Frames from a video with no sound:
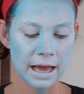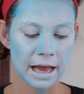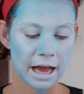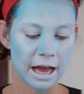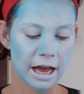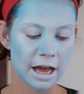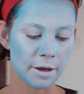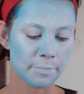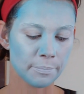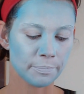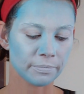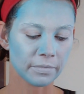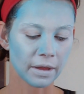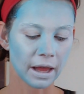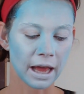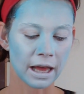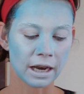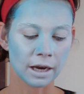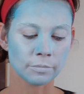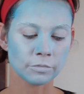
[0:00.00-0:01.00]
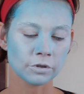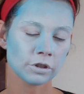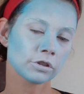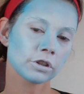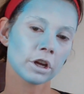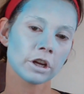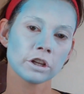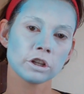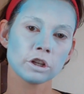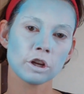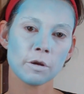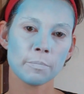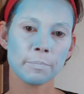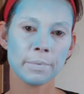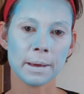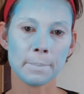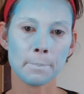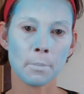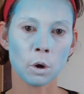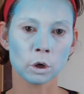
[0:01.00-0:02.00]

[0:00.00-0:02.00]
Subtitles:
And I'm just going to do a bit